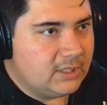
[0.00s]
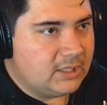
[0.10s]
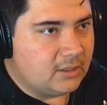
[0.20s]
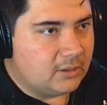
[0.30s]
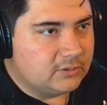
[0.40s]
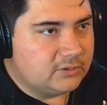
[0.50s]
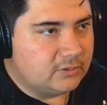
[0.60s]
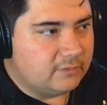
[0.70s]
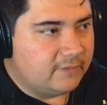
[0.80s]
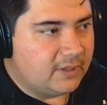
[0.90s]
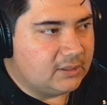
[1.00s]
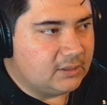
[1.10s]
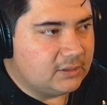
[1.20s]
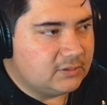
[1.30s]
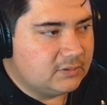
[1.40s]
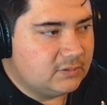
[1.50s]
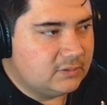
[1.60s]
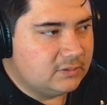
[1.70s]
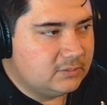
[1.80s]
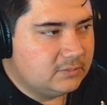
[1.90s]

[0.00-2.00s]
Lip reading: And then also the violins,